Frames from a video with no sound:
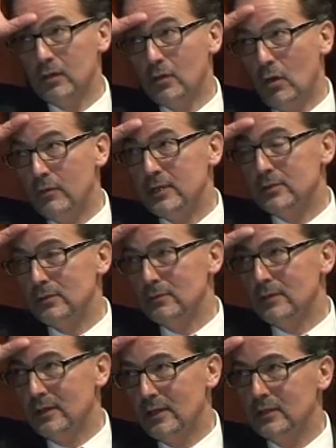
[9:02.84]
can't go
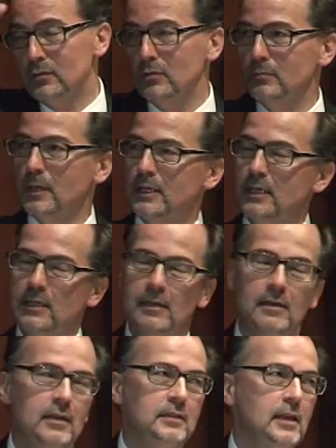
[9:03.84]
into too many
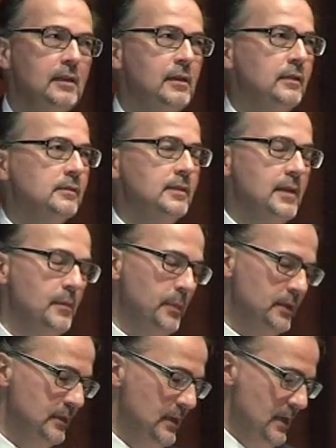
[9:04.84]
details here,
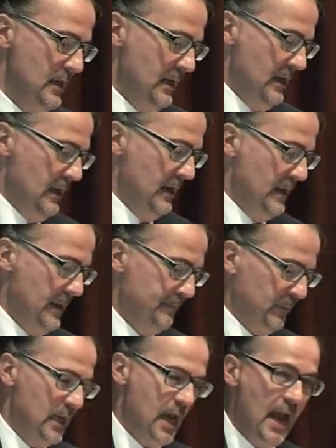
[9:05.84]
but
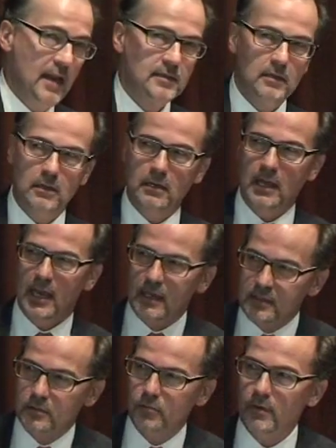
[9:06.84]
it has a
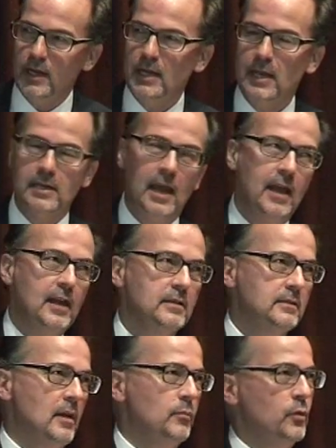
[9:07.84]
history, it
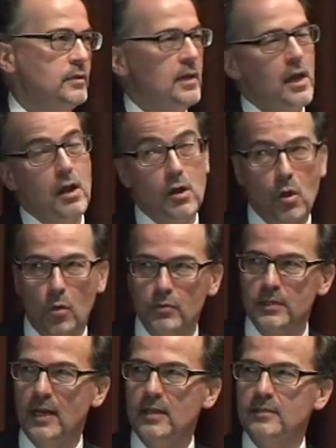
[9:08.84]
has, some would say, a
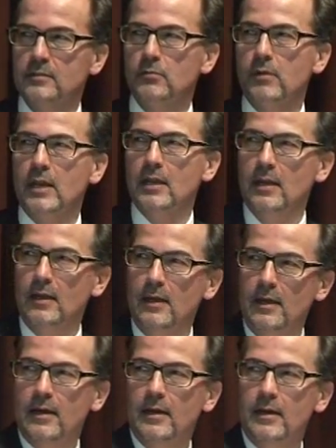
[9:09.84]
loaded history.
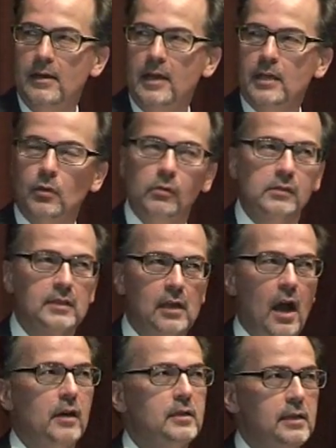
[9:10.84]
It all
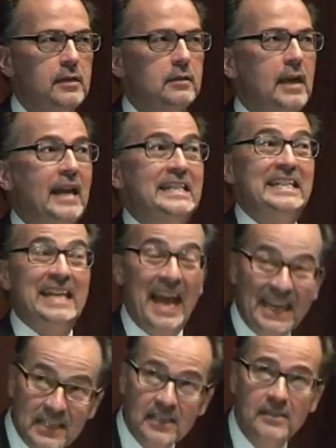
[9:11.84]
started in the
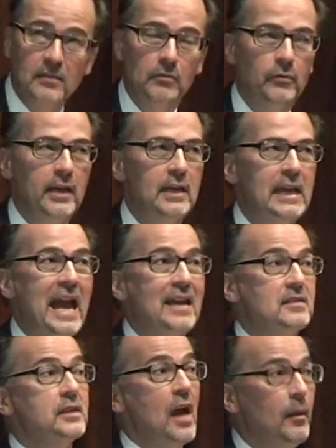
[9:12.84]
1990s already
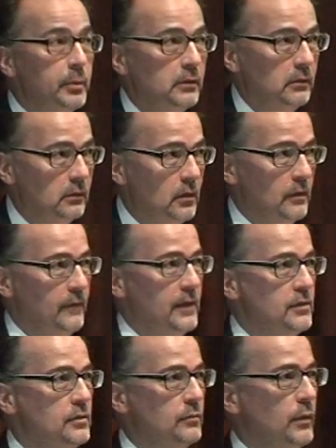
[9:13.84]
as a double
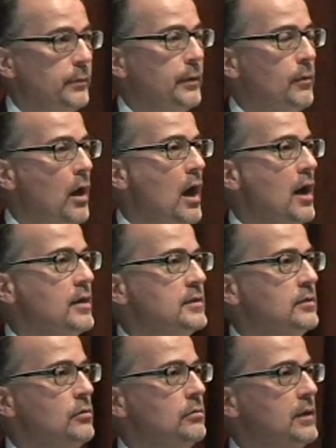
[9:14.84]
convention, where we were
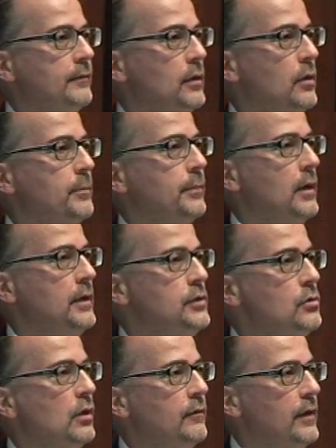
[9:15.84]
asked to develop a
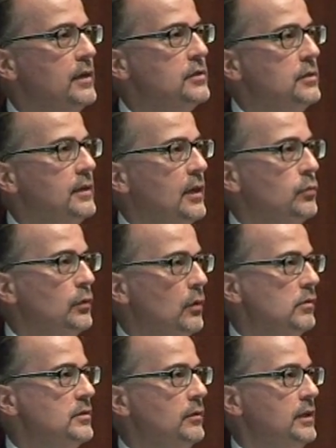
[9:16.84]
new convention that would
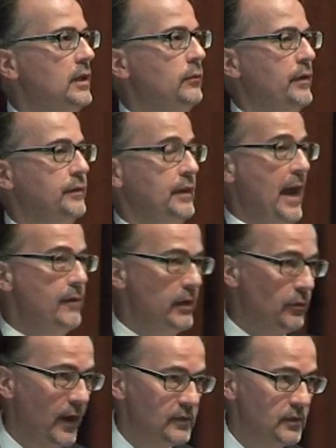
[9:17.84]
also deal with
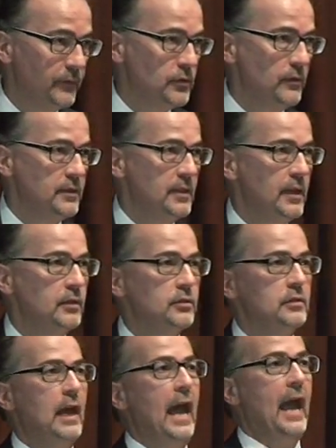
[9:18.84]
direct grants of
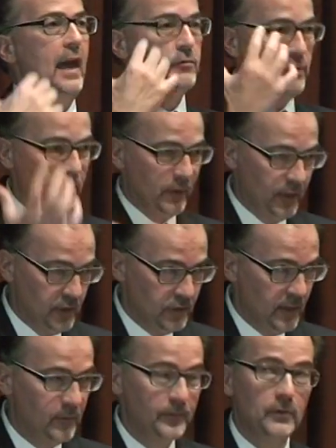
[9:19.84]
jurisdiction and
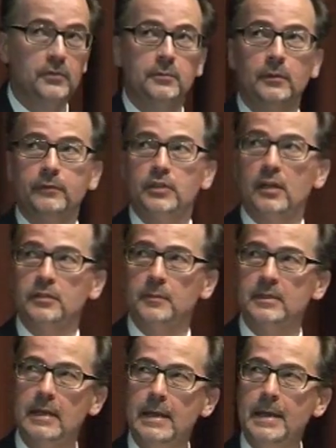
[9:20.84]
recognition and enforcement of
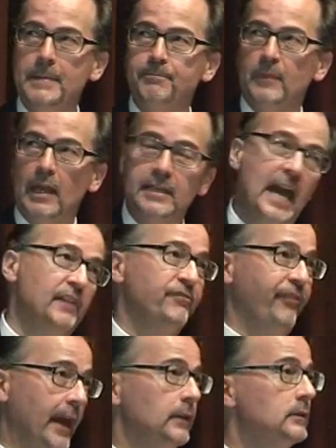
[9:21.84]
judgments. That
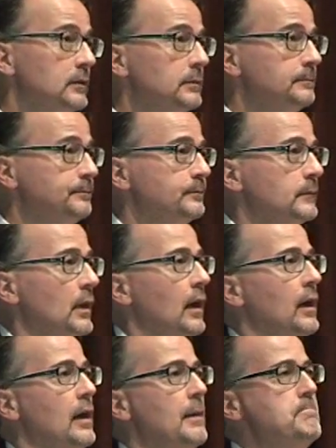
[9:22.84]
failed,
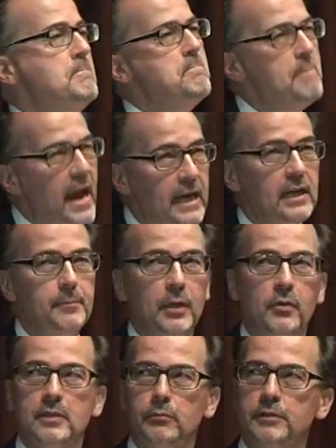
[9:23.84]
mainly
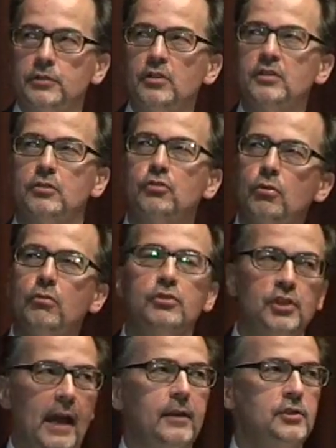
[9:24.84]
because it was just too
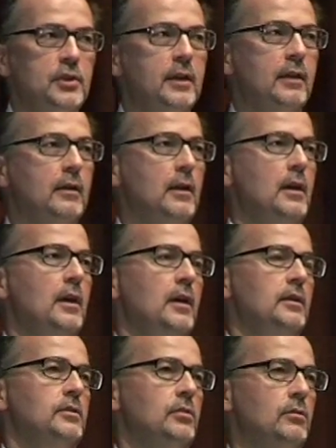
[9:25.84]
challenging
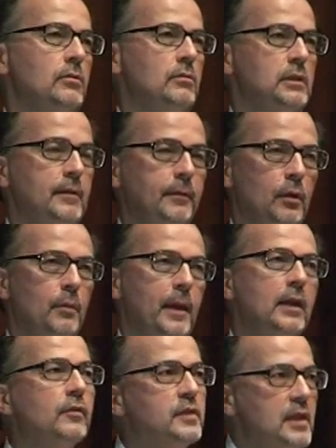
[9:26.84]
to develop
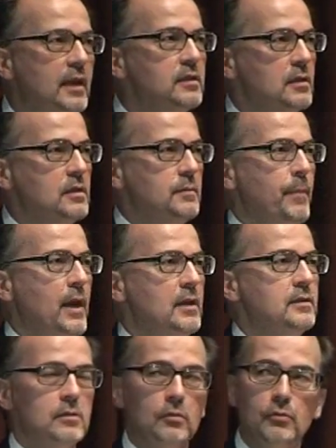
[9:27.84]
a
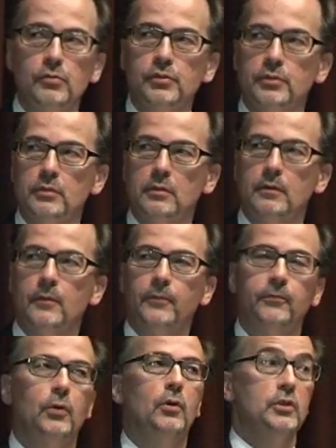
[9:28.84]
consensus-based solution
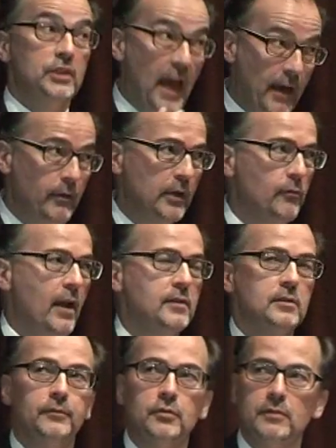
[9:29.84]
for direct
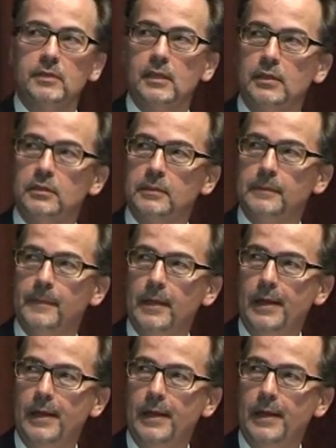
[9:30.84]
grants of jurisdiction.